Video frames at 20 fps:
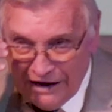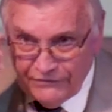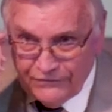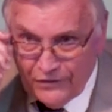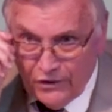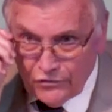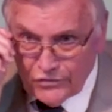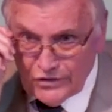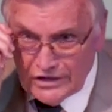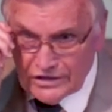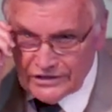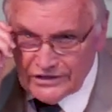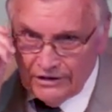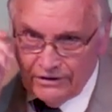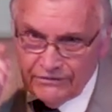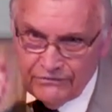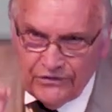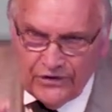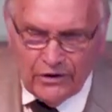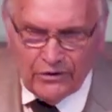found this a
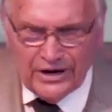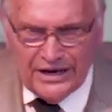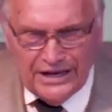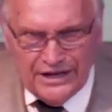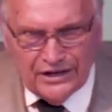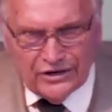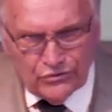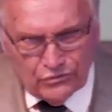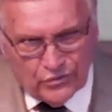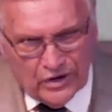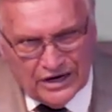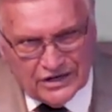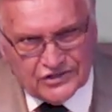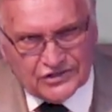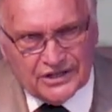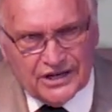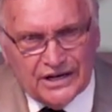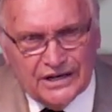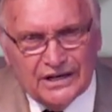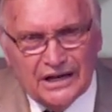very
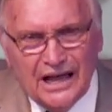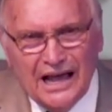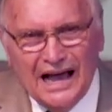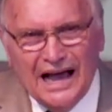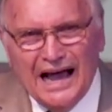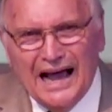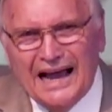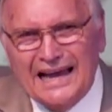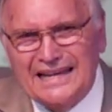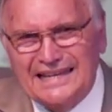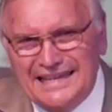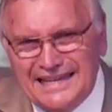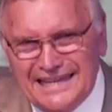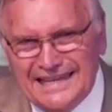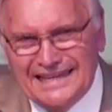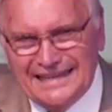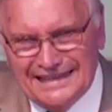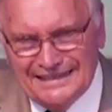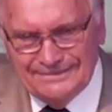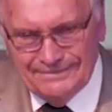interesting
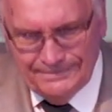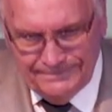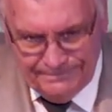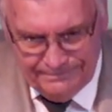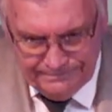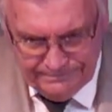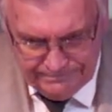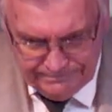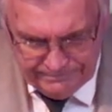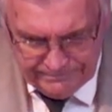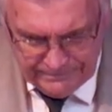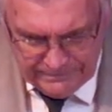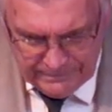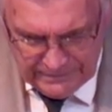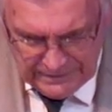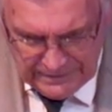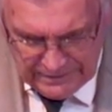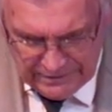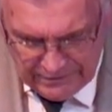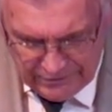idea.
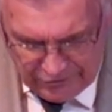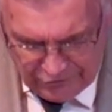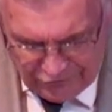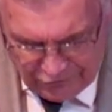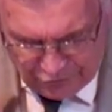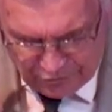Uh, for